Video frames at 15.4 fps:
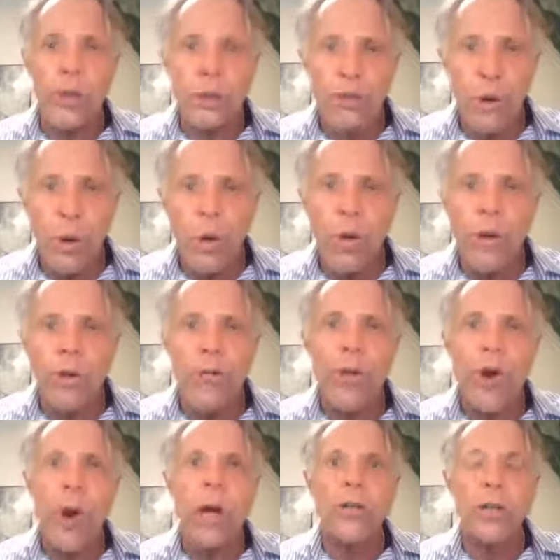control their
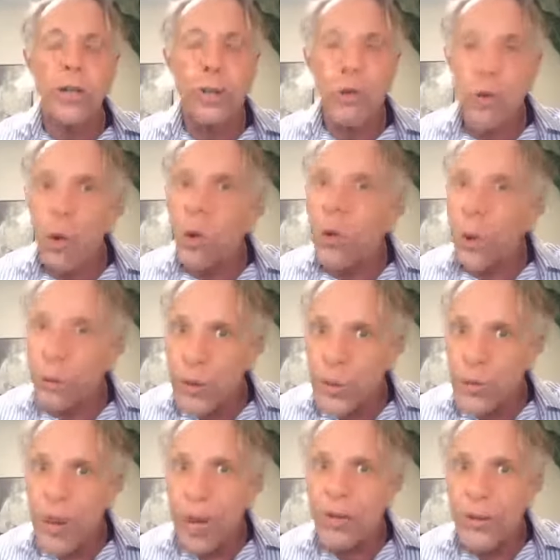thoughts, control their
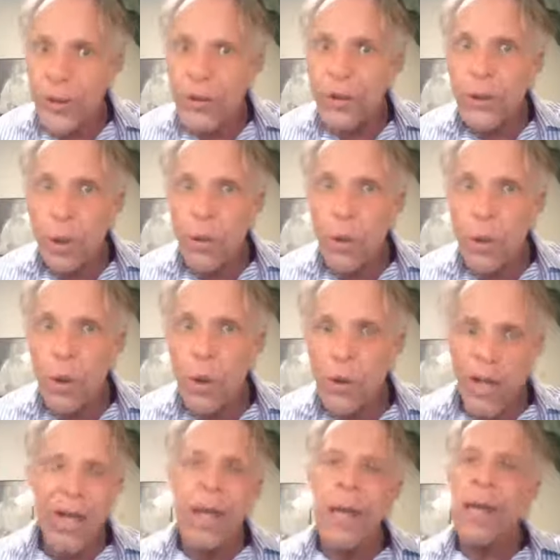responses to the
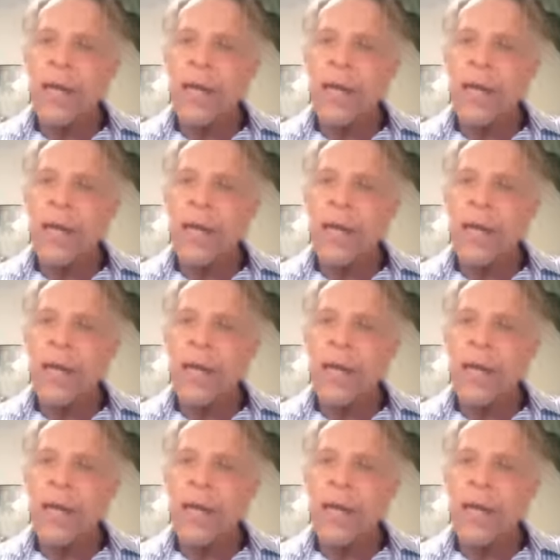world.